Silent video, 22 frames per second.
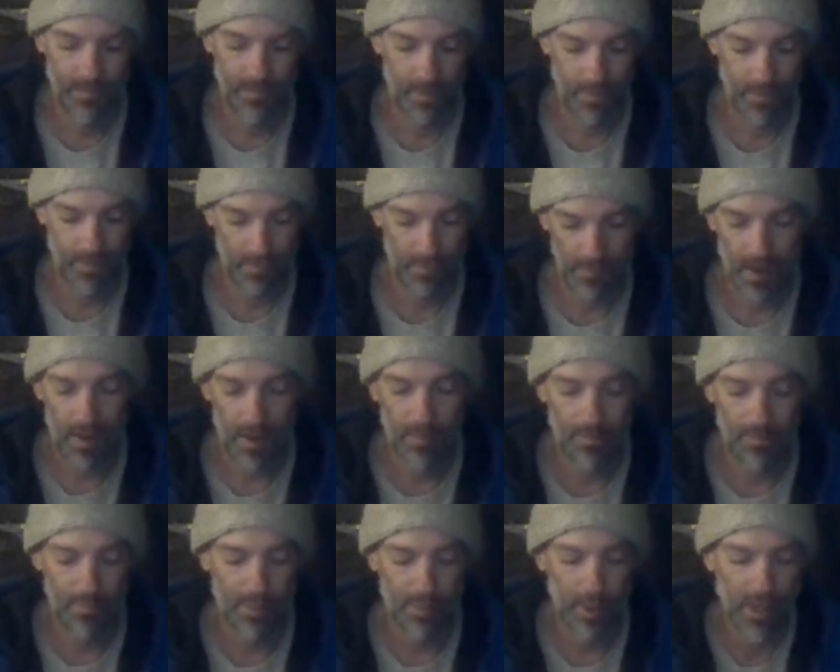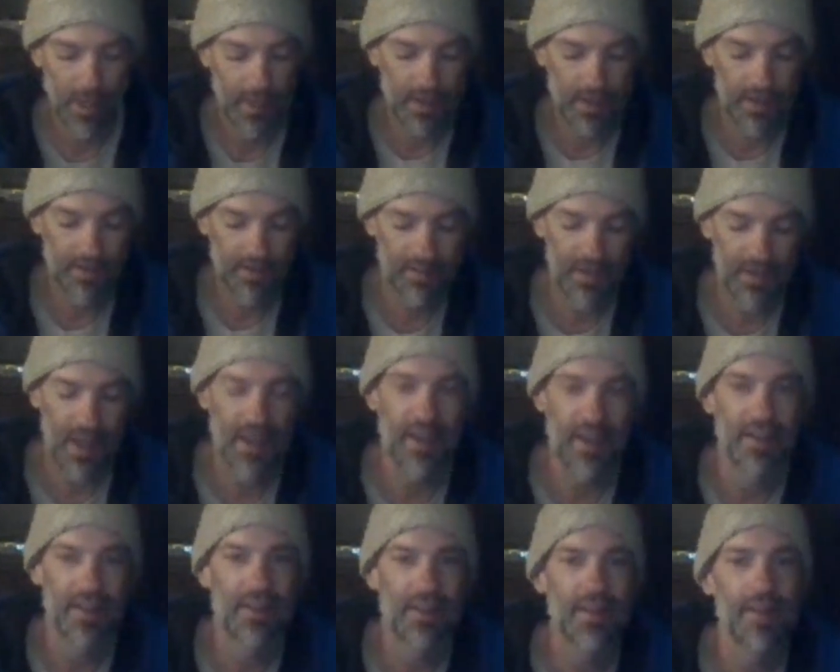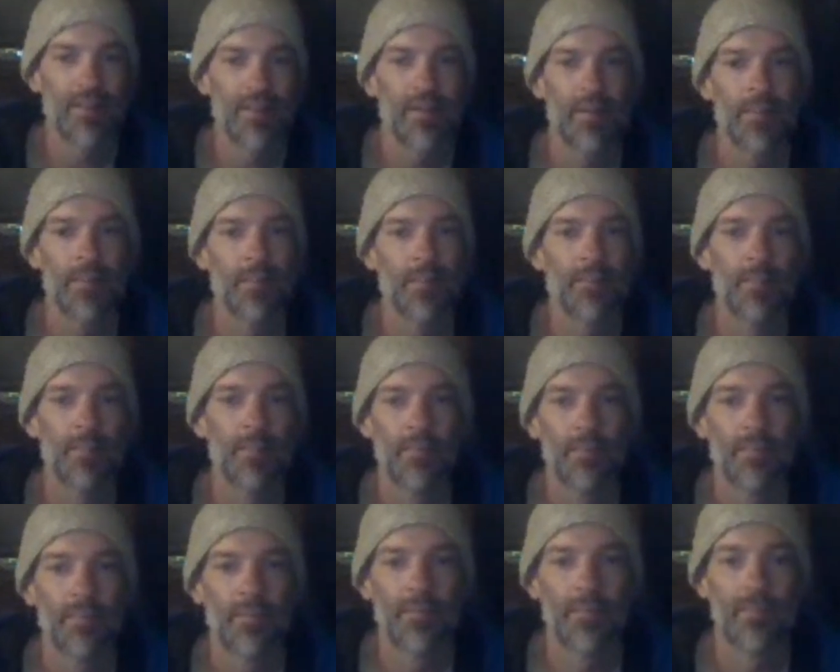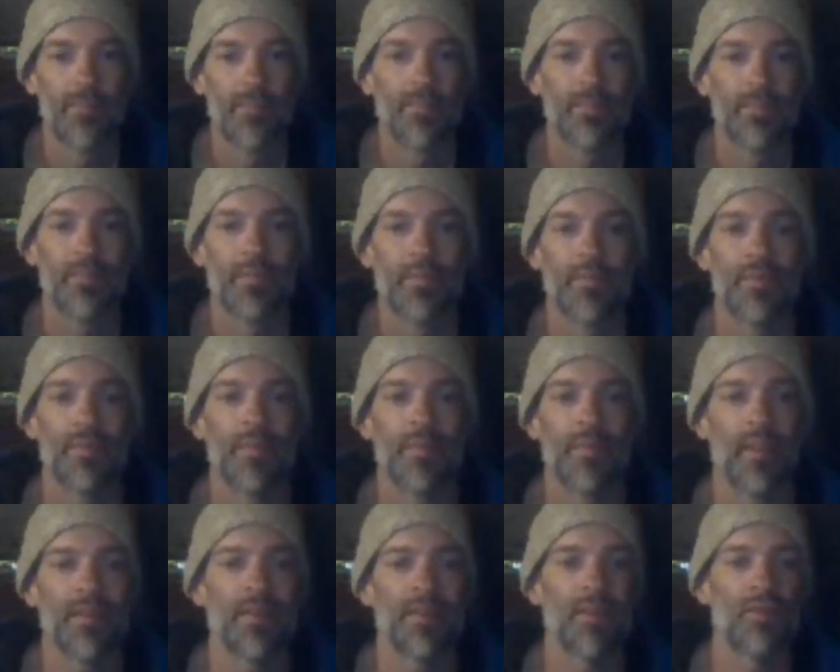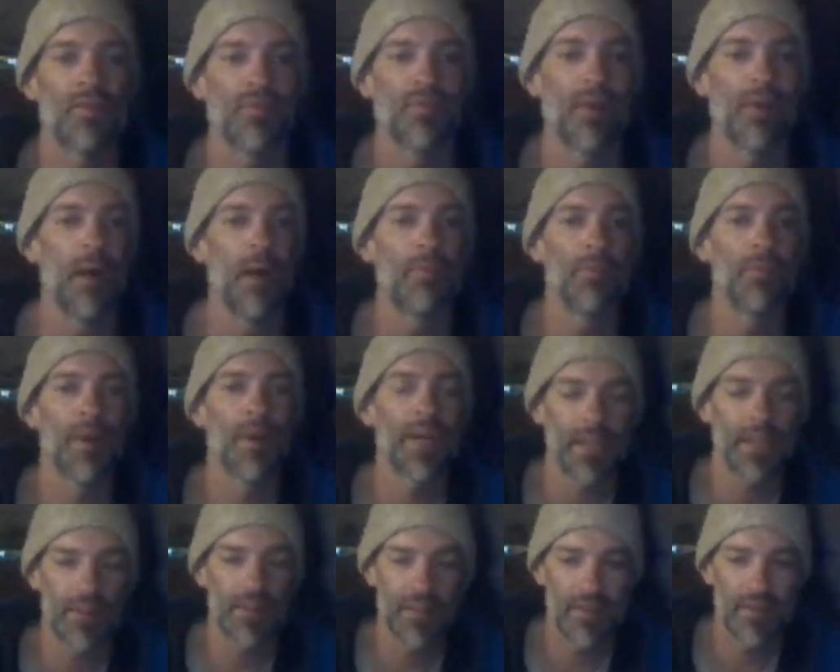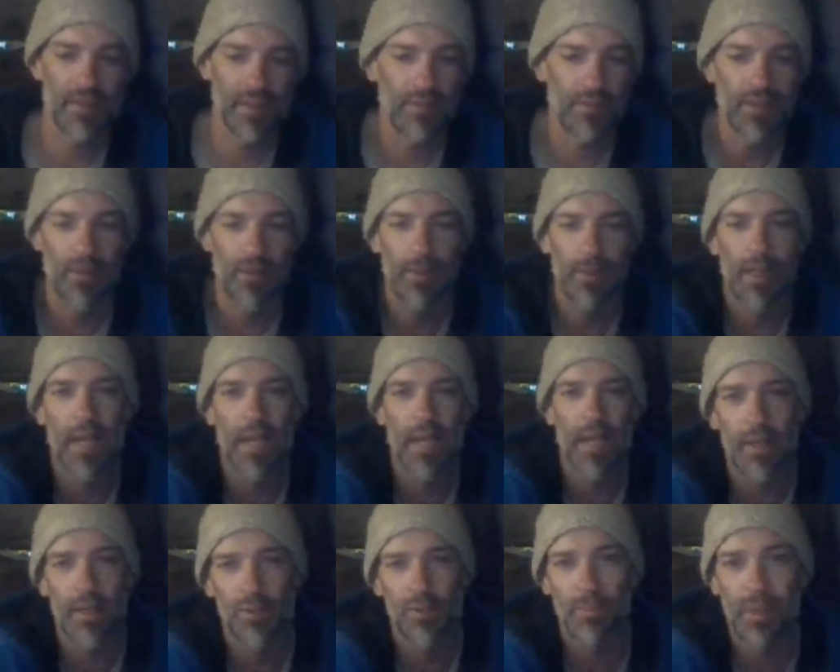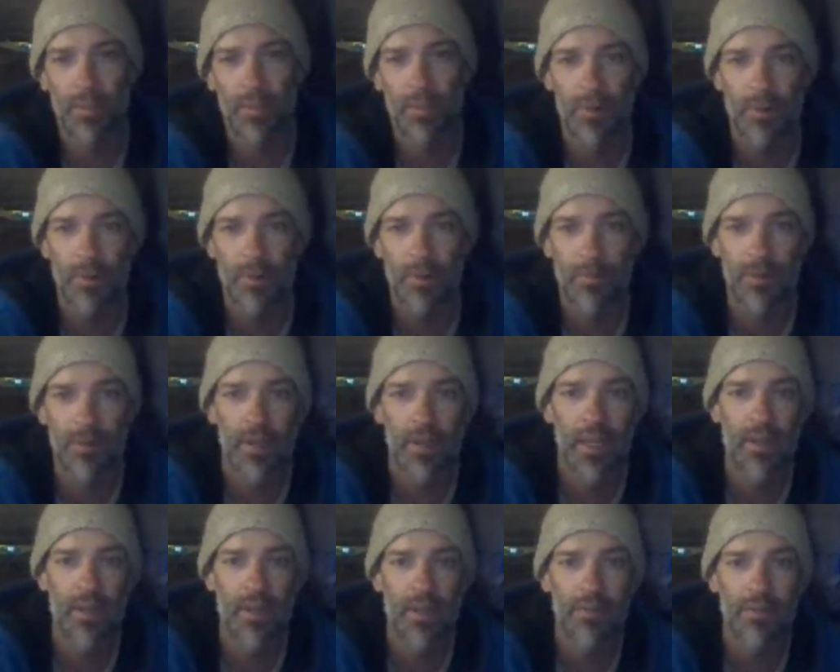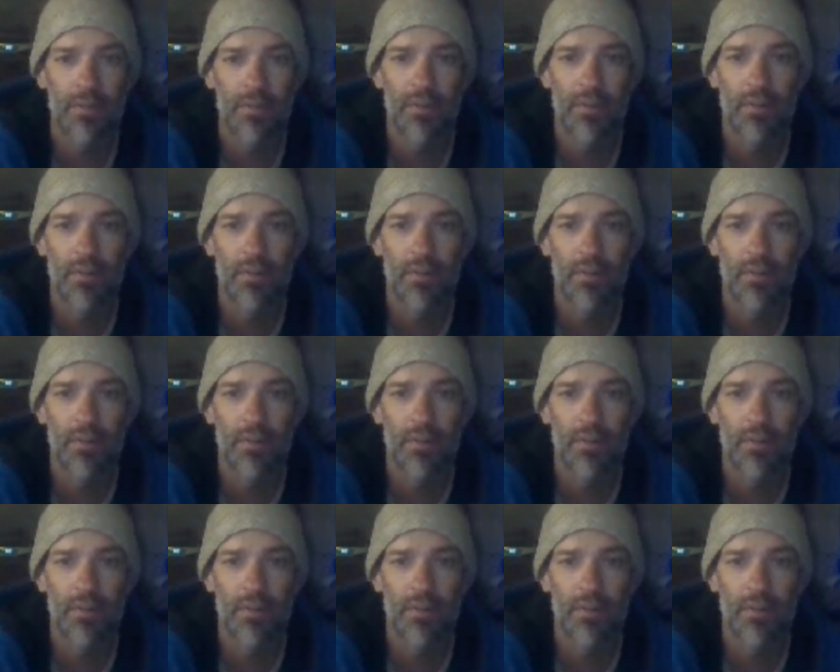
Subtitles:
Groundbreaking scientism. This is groundbreaking, the stuff that we got you people to believe.